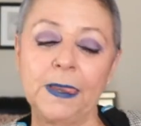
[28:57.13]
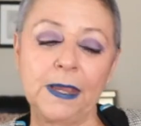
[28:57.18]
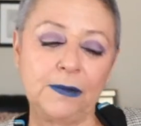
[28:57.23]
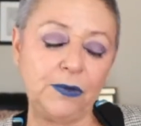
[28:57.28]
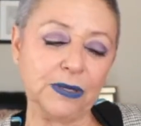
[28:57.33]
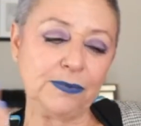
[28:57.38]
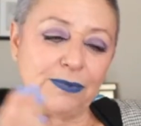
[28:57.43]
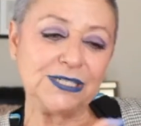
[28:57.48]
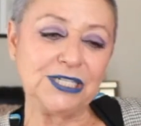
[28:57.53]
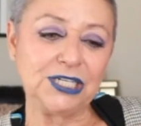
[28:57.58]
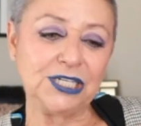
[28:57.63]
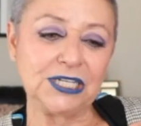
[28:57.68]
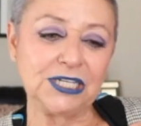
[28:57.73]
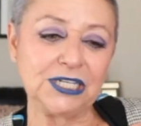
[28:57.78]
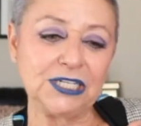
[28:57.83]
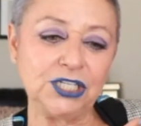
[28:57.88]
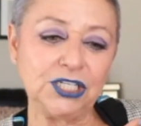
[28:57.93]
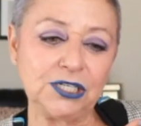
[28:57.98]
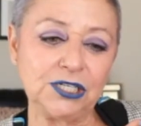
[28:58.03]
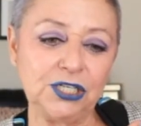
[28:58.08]
We would
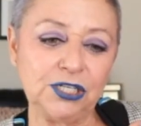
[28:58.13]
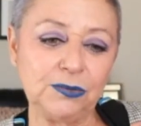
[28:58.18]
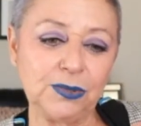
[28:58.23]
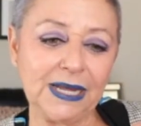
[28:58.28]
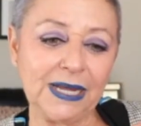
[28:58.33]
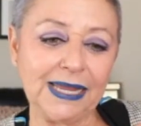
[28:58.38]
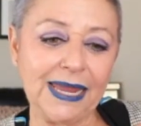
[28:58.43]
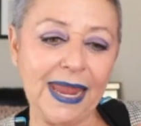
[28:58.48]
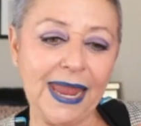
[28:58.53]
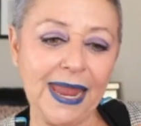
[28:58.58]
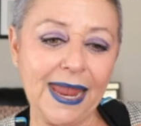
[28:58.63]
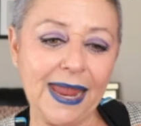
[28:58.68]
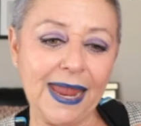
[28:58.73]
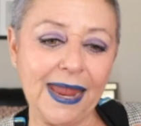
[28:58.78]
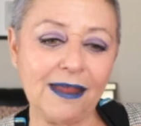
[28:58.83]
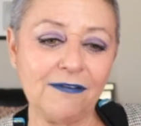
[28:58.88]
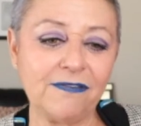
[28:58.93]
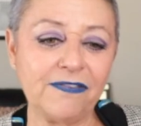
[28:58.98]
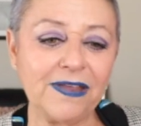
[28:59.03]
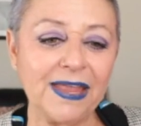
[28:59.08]
ditch into a
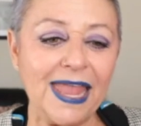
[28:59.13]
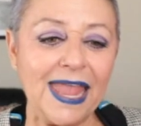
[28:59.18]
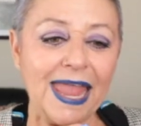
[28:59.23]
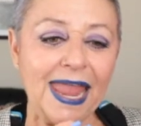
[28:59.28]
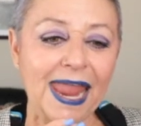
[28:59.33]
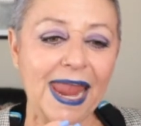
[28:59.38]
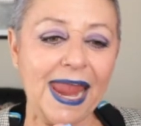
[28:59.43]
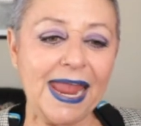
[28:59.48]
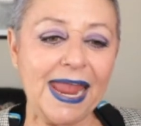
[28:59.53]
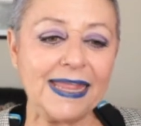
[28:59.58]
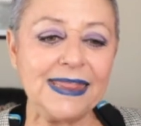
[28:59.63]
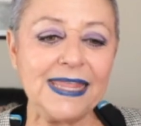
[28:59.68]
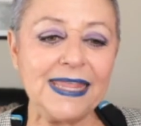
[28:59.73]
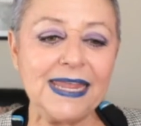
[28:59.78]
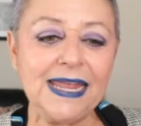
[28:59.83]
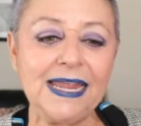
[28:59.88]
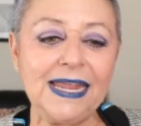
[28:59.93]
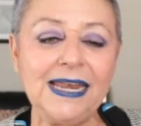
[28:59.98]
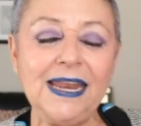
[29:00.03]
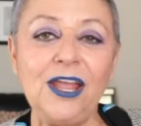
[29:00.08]
cave and
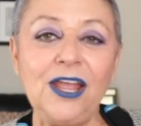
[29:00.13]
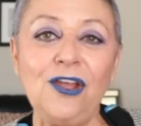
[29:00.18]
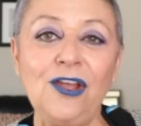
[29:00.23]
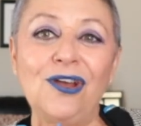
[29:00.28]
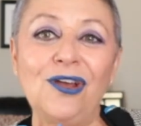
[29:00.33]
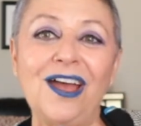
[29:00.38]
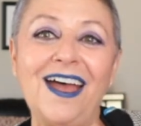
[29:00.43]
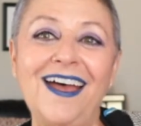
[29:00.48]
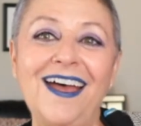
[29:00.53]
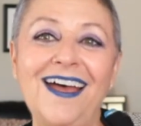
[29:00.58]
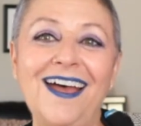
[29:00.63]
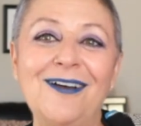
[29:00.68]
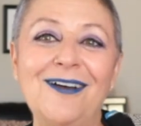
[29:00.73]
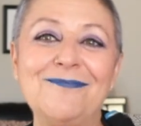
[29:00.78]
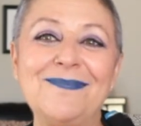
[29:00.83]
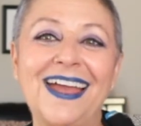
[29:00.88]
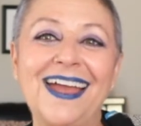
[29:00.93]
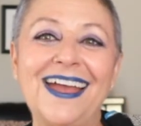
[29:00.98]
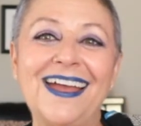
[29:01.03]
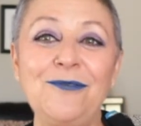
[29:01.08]
then um,